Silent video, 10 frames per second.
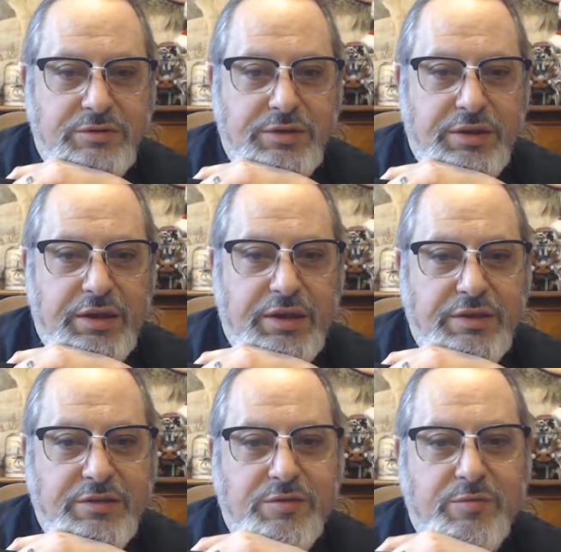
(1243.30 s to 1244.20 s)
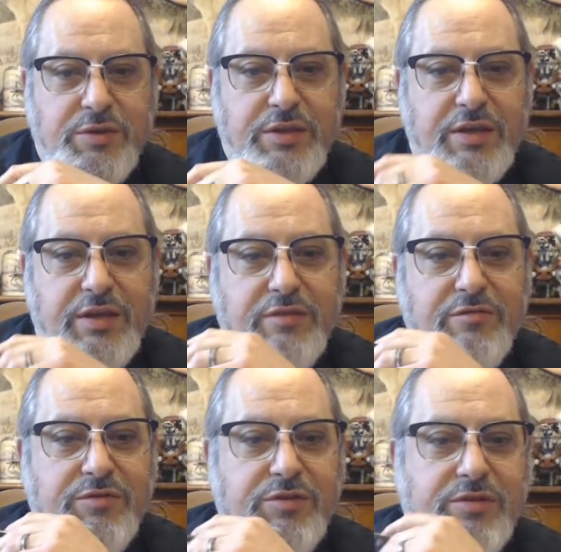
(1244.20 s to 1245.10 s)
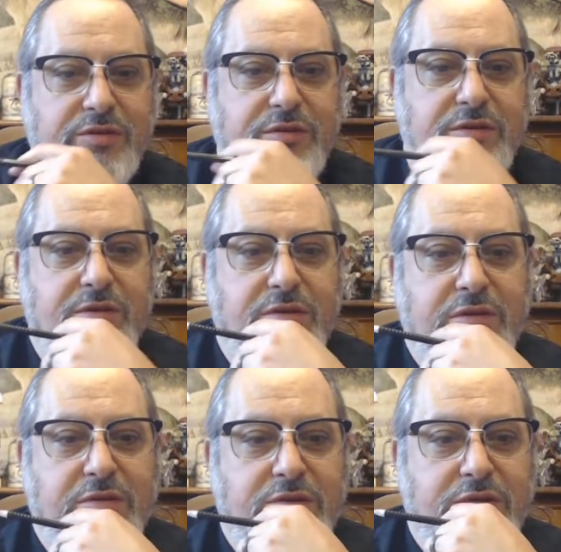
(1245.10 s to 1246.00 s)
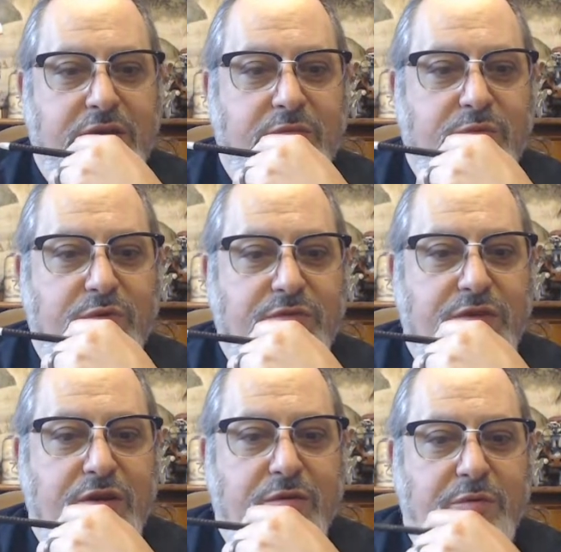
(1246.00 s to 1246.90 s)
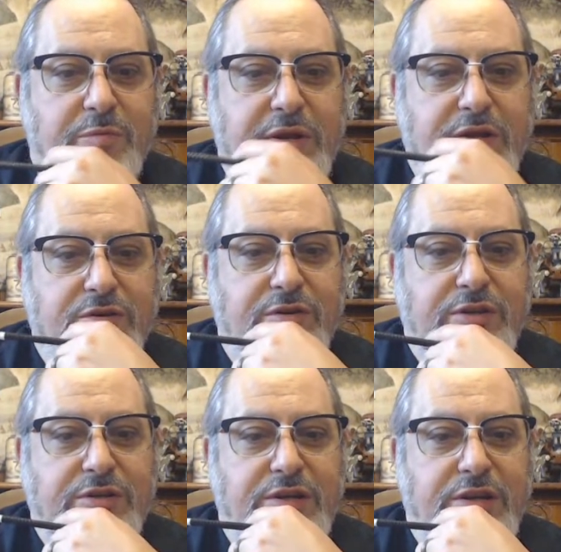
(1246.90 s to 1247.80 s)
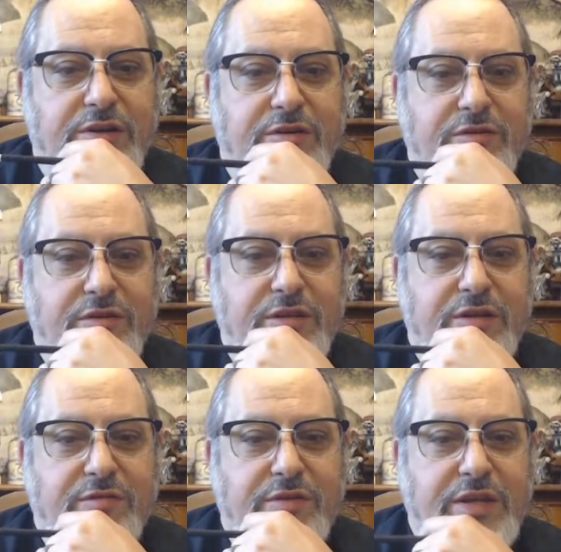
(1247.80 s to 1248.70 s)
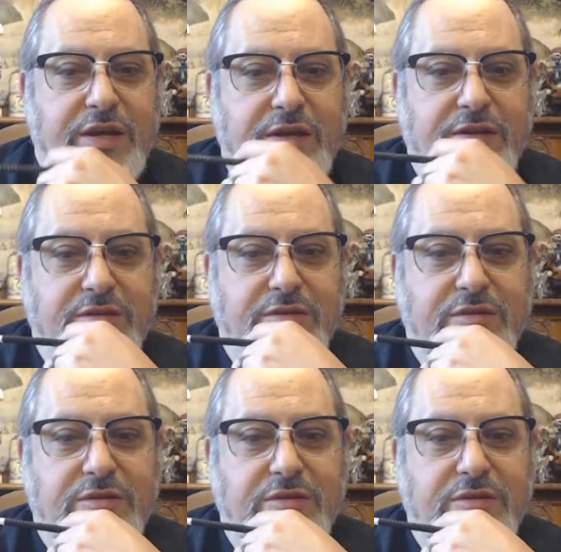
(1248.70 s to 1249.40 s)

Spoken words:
Yeah, that's the one that improves the armor penetration characteristic of attacks.